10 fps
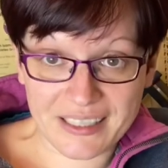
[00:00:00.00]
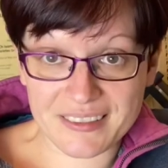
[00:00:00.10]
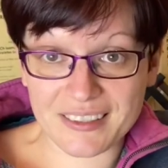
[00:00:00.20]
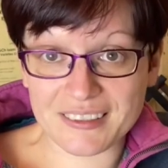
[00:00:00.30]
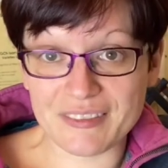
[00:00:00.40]

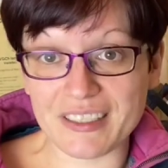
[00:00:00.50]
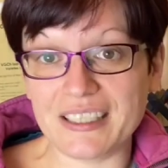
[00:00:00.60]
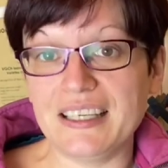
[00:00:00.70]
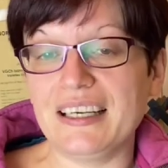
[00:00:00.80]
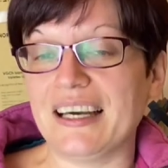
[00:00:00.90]
nests out of
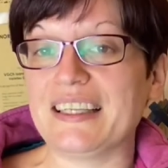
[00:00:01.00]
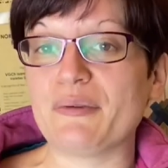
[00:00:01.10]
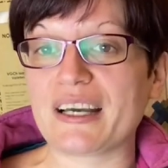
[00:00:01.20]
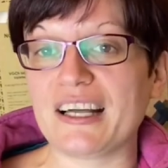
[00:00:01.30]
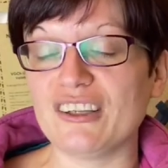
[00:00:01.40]
it and they
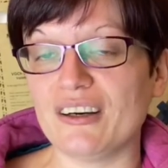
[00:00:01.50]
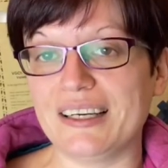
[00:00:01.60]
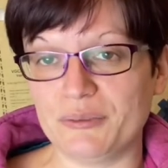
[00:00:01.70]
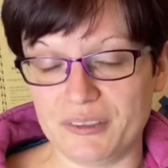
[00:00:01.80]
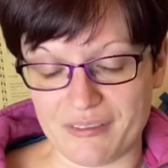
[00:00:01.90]
will get a lot
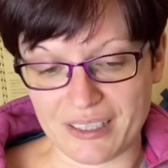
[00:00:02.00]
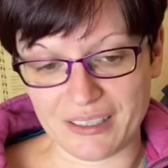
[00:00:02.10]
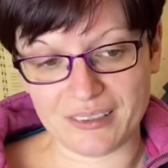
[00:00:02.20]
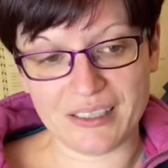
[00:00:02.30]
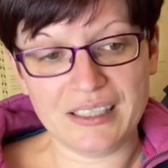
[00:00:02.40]
out of
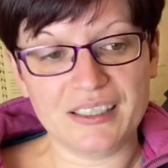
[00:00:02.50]
that.